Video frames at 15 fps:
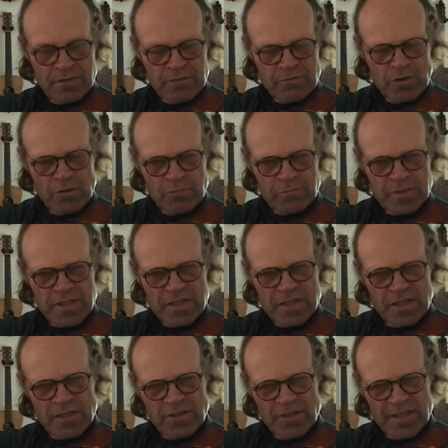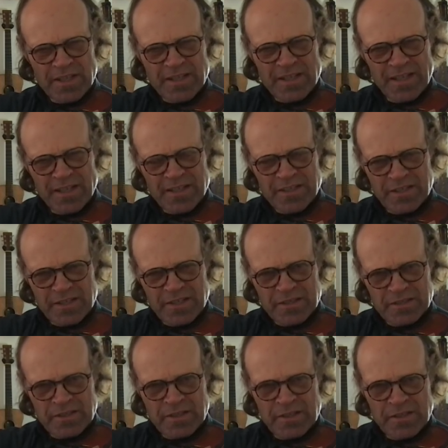No, P-L-A-I-N.
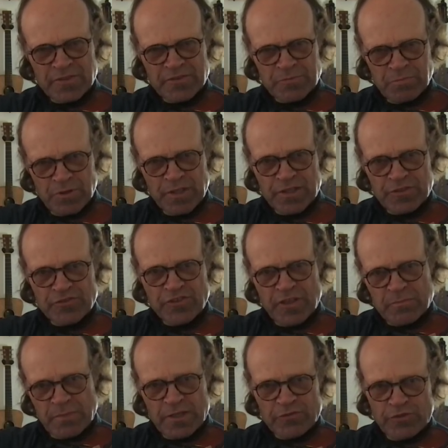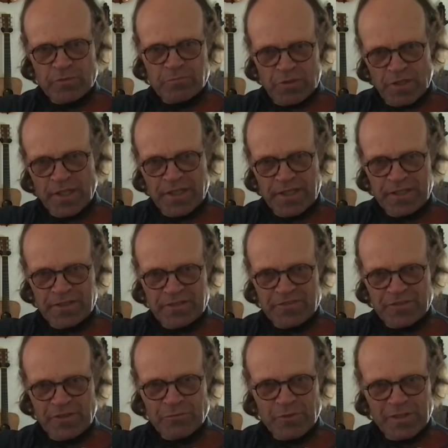It's a plane, geometric plane,
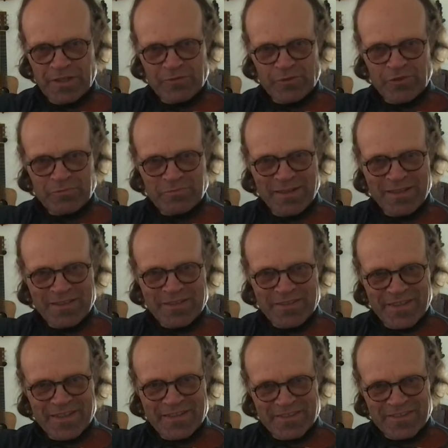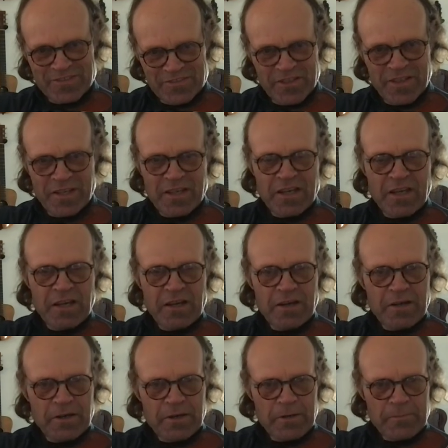so whatever spelling that is.
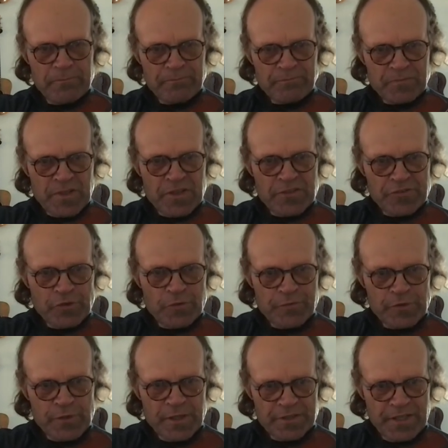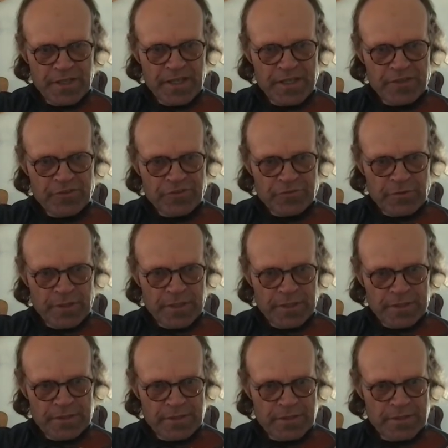So if you're on the A string,